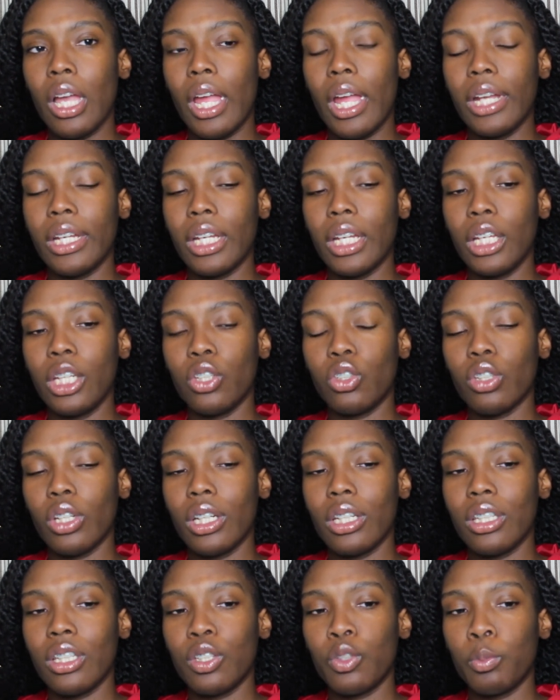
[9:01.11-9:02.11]
And then he
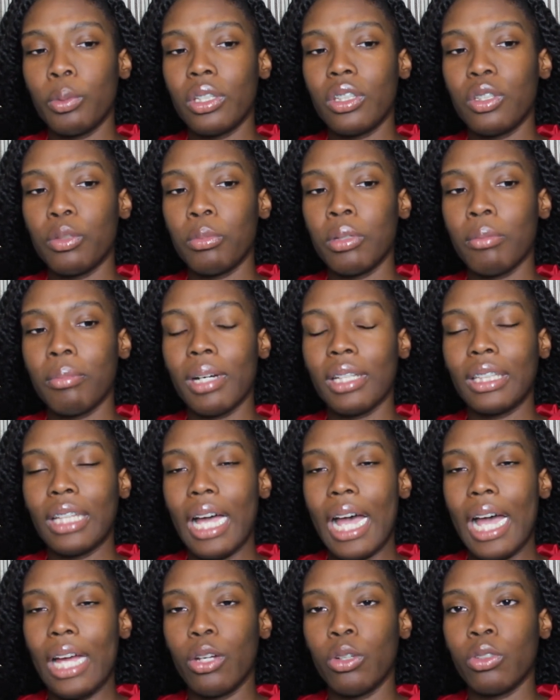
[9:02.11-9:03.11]
started to speak to me about
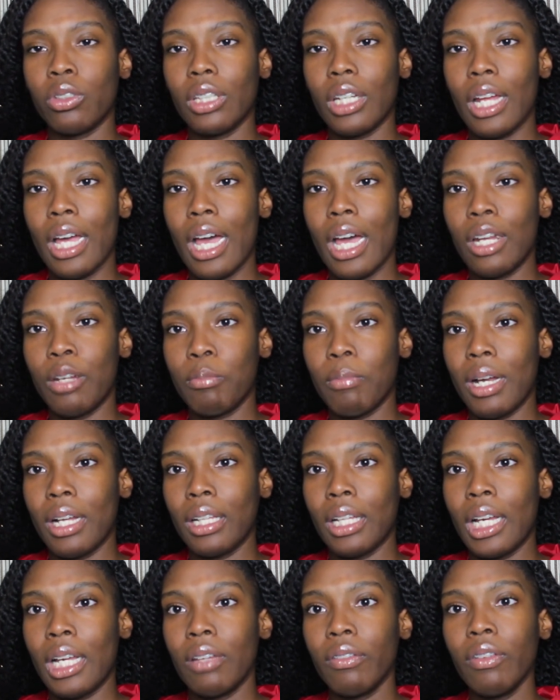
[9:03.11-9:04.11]
the idols that I had in my
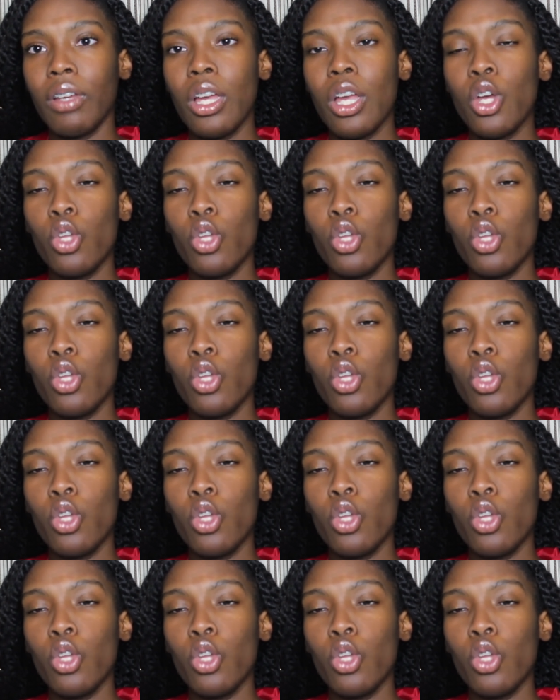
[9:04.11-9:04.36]
life,